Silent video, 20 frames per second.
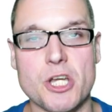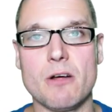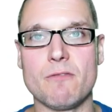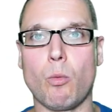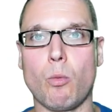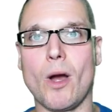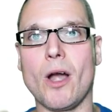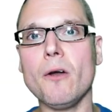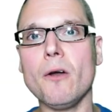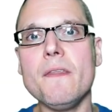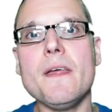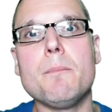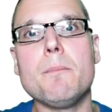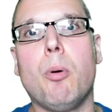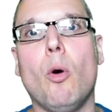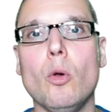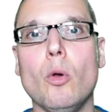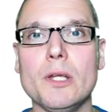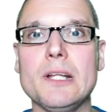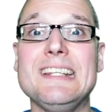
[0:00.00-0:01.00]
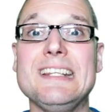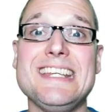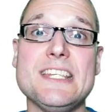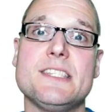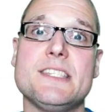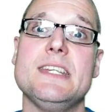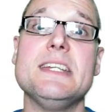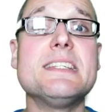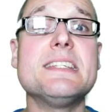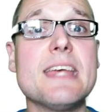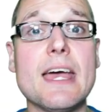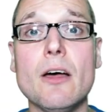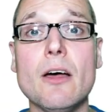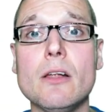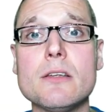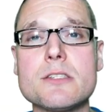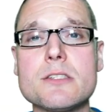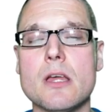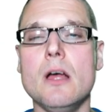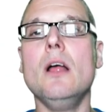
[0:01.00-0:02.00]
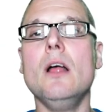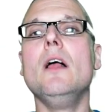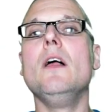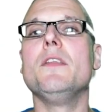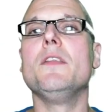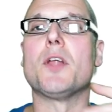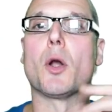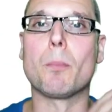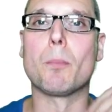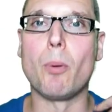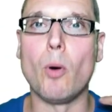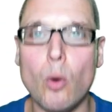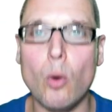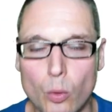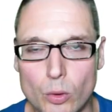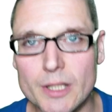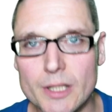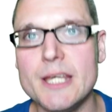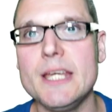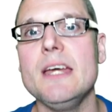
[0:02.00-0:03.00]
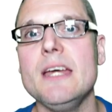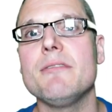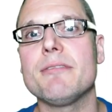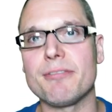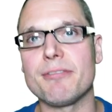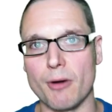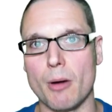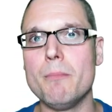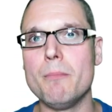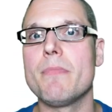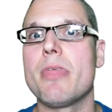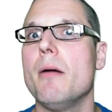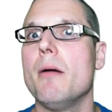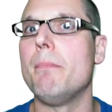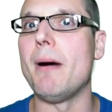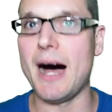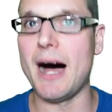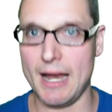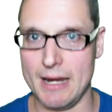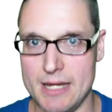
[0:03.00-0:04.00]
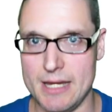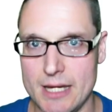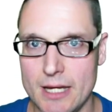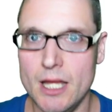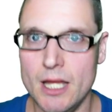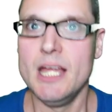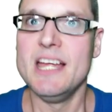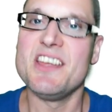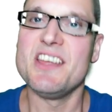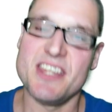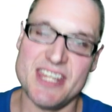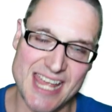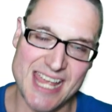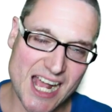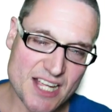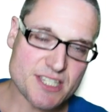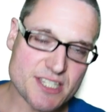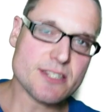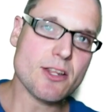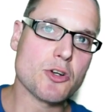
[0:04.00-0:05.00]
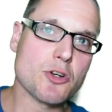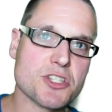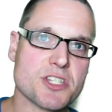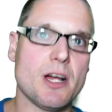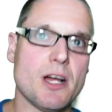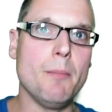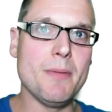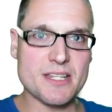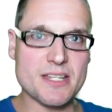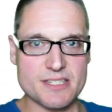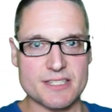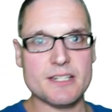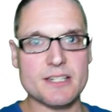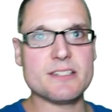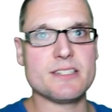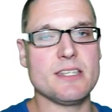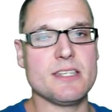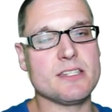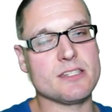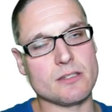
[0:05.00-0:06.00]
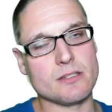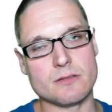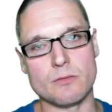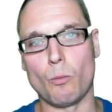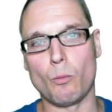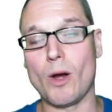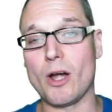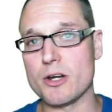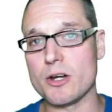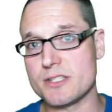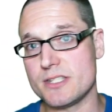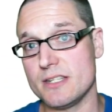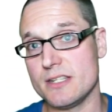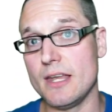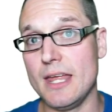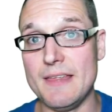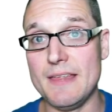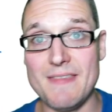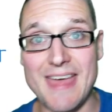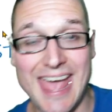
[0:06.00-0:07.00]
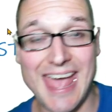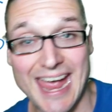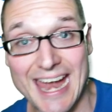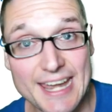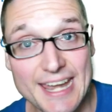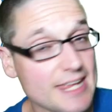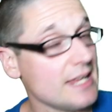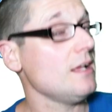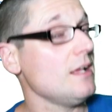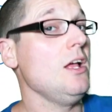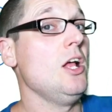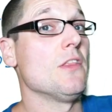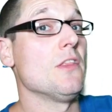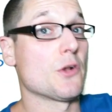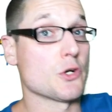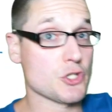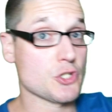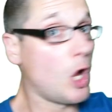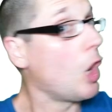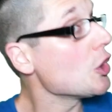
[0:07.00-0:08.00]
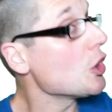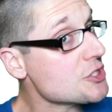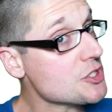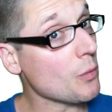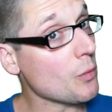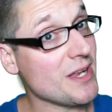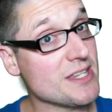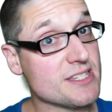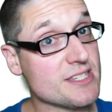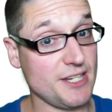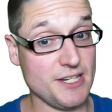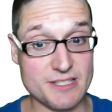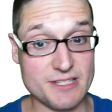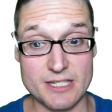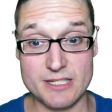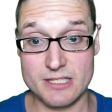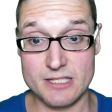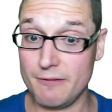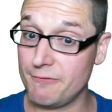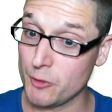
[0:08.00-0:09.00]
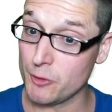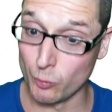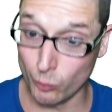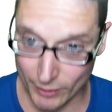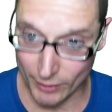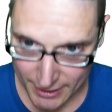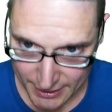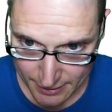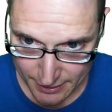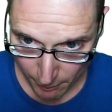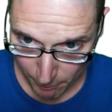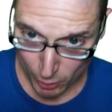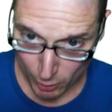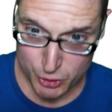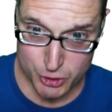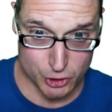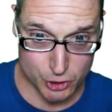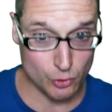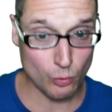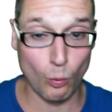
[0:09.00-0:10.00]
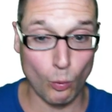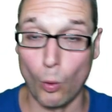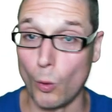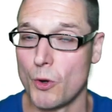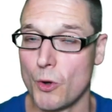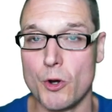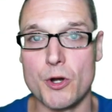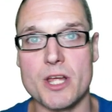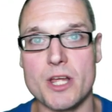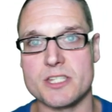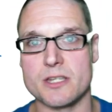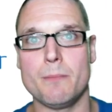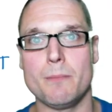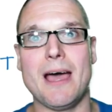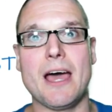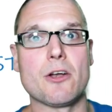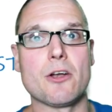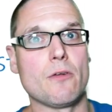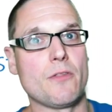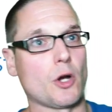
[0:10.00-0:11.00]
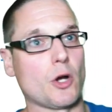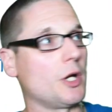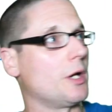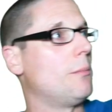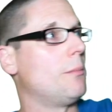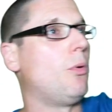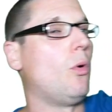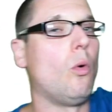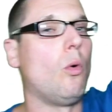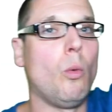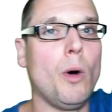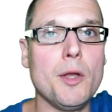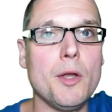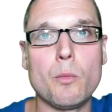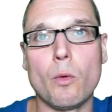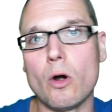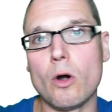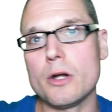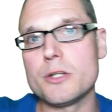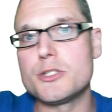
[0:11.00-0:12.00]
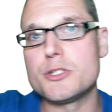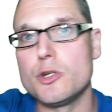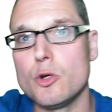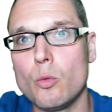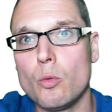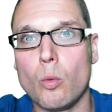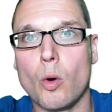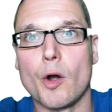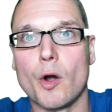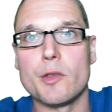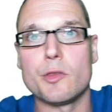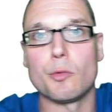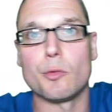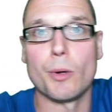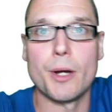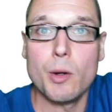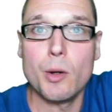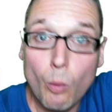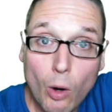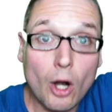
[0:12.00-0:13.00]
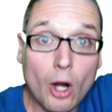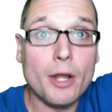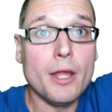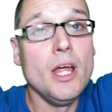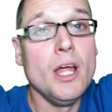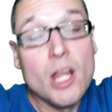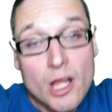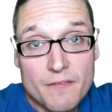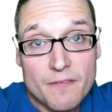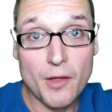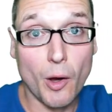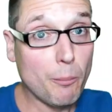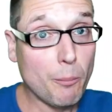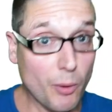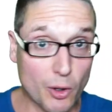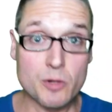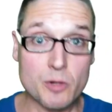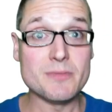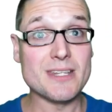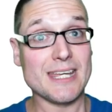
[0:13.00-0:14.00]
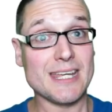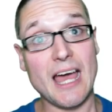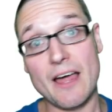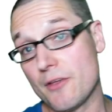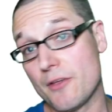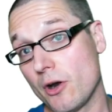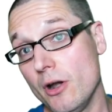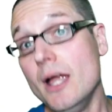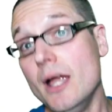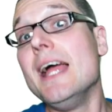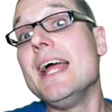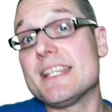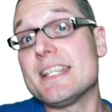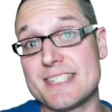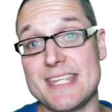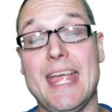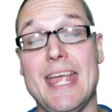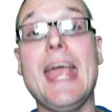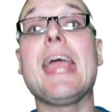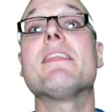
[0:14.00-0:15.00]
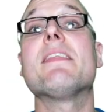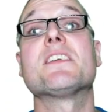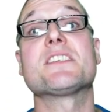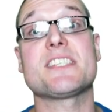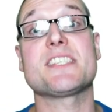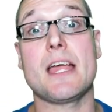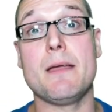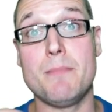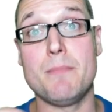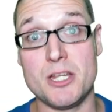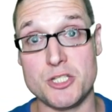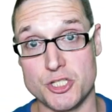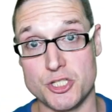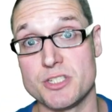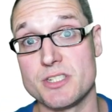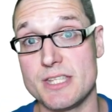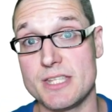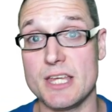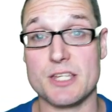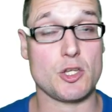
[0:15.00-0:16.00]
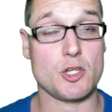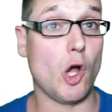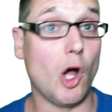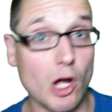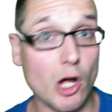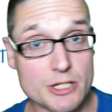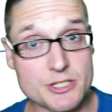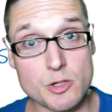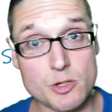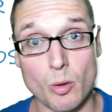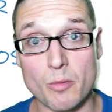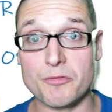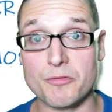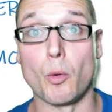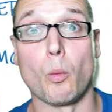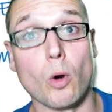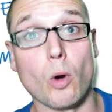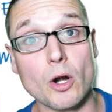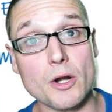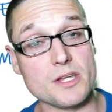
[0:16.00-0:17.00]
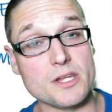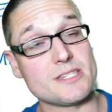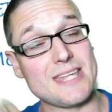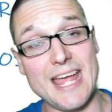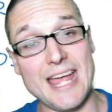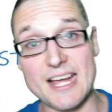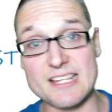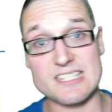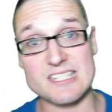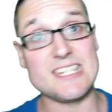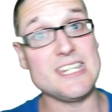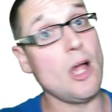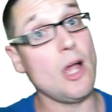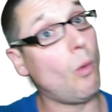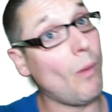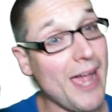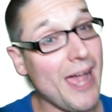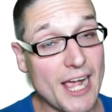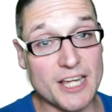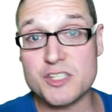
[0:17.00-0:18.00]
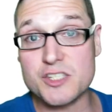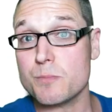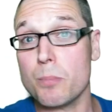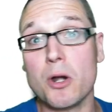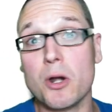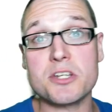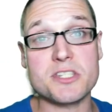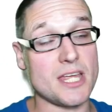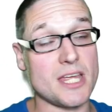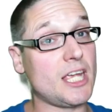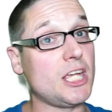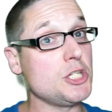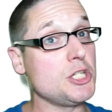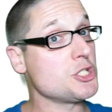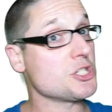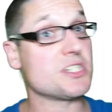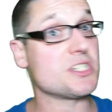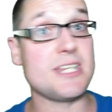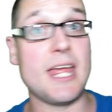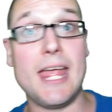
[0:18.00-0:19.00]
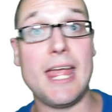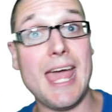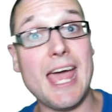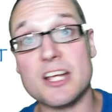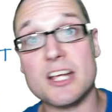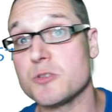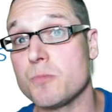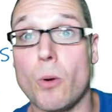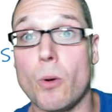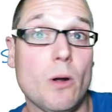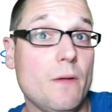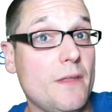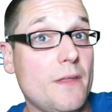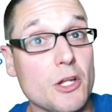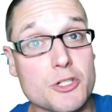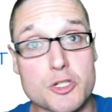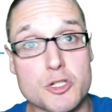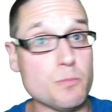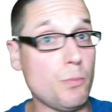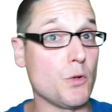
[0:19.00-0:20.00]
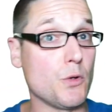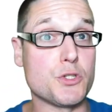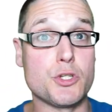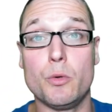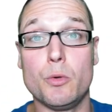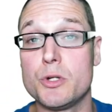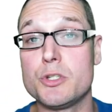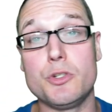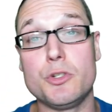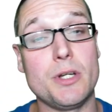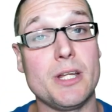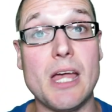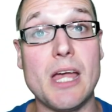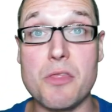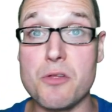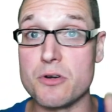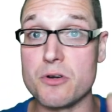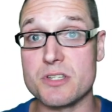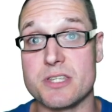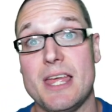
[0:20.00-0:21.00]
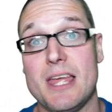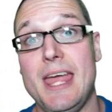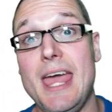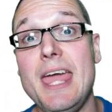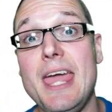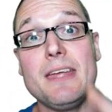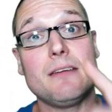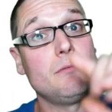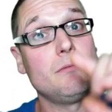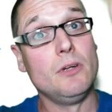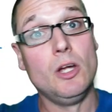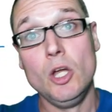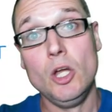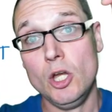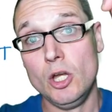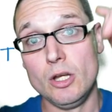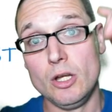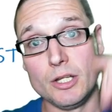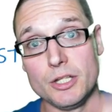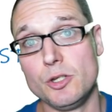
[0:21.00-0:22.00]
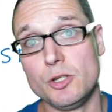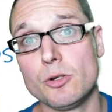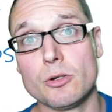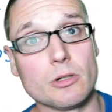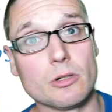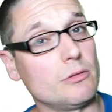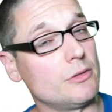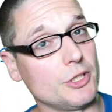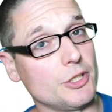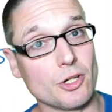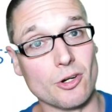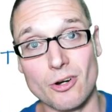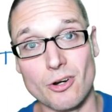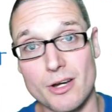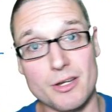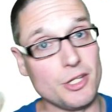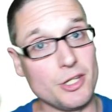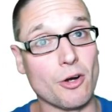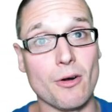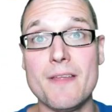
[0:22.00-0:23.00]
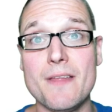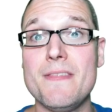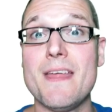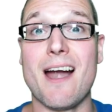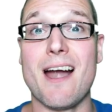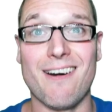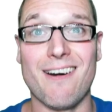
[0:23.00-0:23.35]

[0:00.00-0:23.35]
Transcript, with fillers: where are they pulling these details, they're pulling it from the body. Yes, there's some instances where it's in the heading. There's also instances if you read number two, order doesn't matter. They're going to pull one word, two word, three word. They'll put them together and say, hey, the site mentions this. Also, if the word is SEO experts, it could just say expert and they'll just put two and two together and say, hey, you're you're you're in there